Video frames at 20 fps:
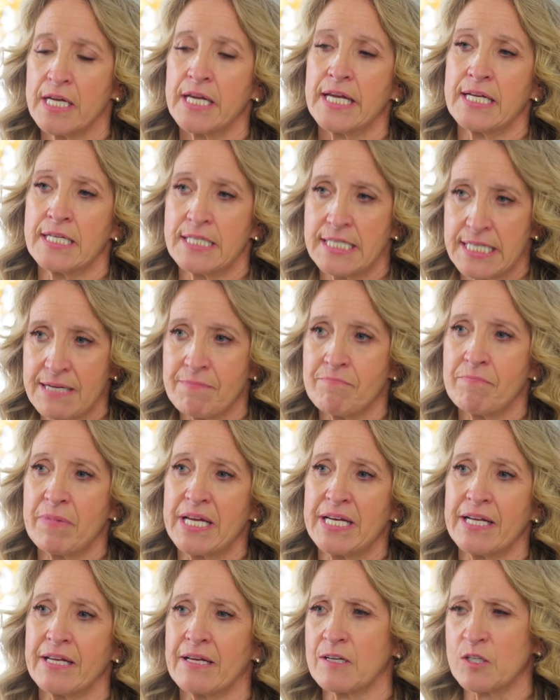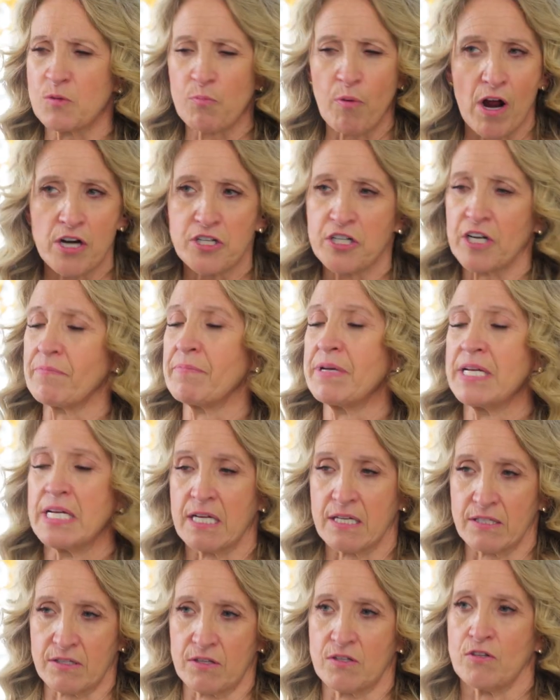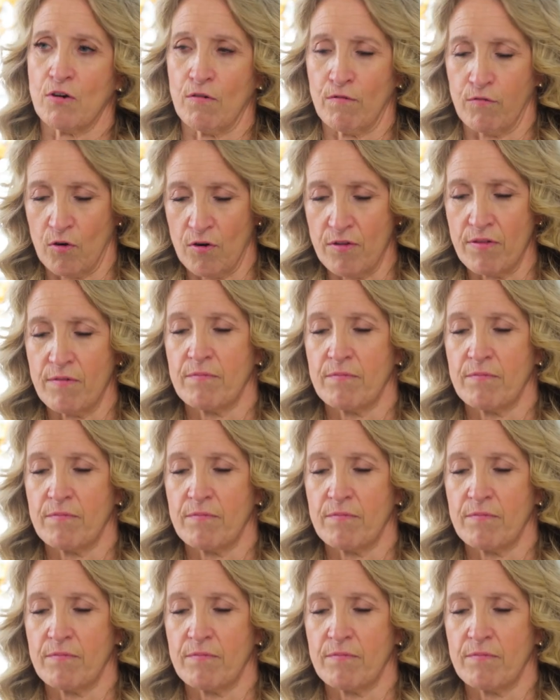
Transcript: in team meetings, project meetings, and so forth.